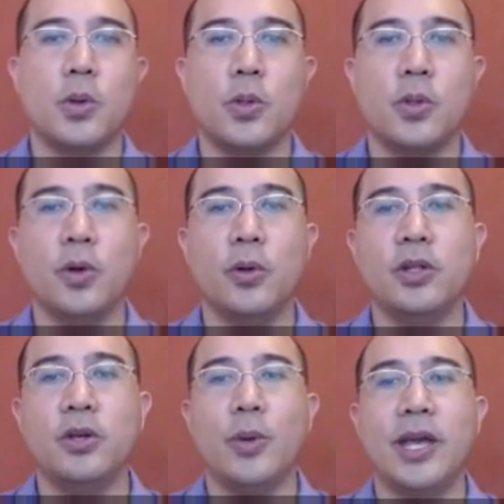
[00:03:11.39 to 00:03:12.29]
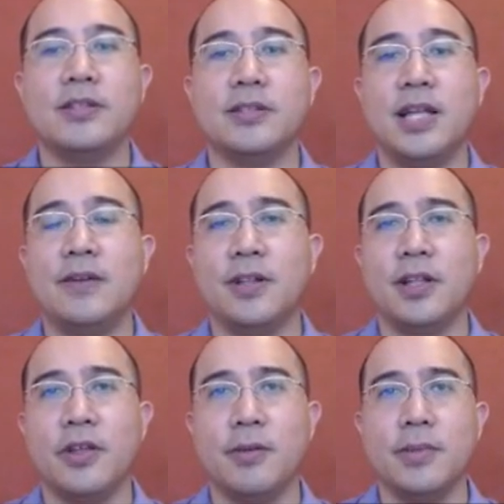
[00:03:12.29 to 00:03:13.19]
The only way to
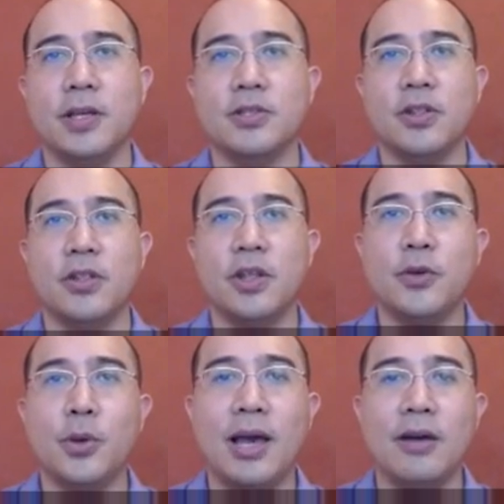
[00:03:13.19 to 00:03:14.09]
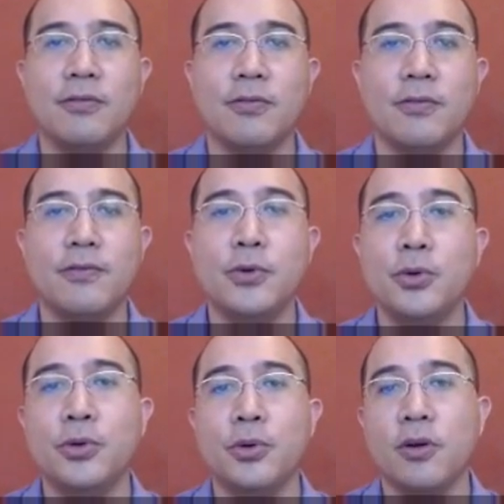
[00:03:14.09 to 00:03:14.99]
level them is if you have
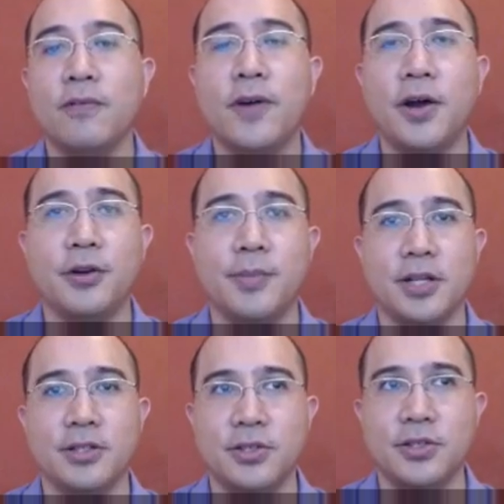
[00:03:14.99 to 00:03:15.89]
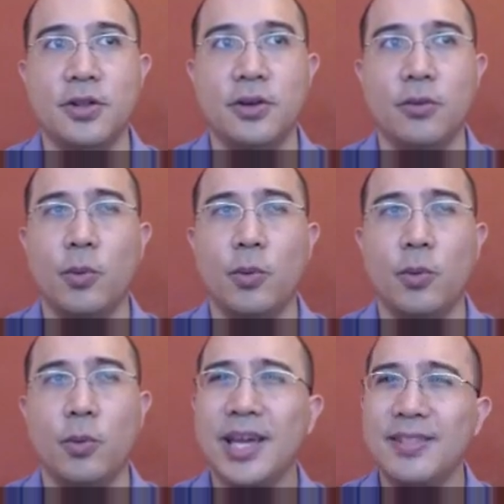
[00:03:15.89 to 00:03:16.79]
food or fodder monsters, though. Where do
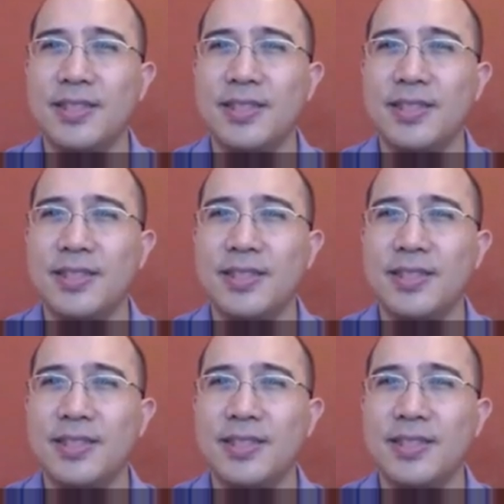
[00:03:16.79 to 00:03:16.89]
you get